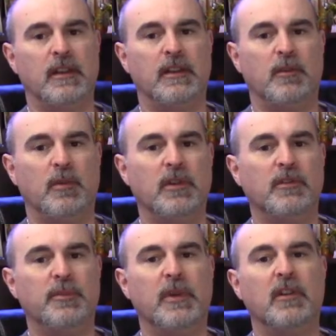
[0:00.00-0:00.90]
And the
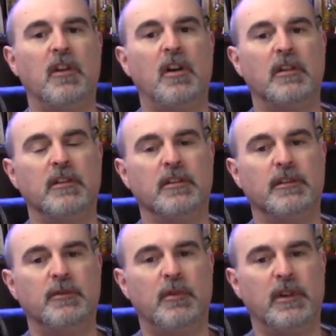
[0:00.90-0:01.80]
Windows BitLocker
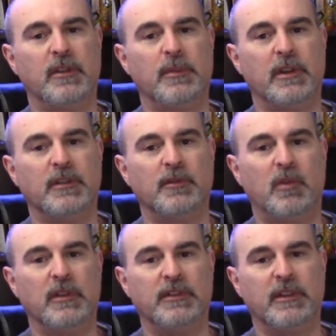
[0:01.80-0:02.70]
is one of the biggest
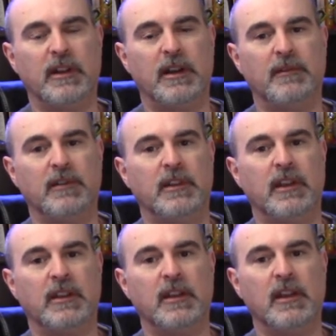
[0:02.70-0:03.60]
ones that I would
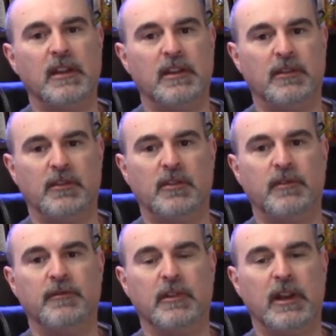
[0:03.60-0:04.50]
think is
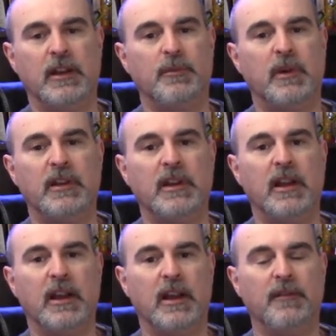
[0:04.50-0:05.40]
good for anybody to
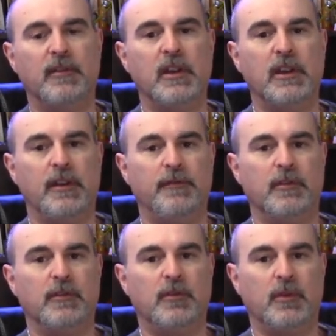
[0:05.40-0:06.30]
have if
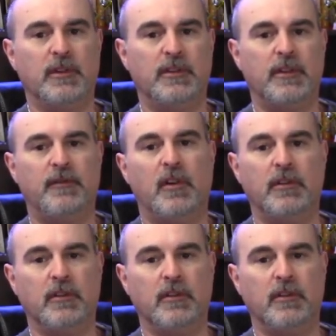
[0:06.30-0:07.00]
you're storing stuff on your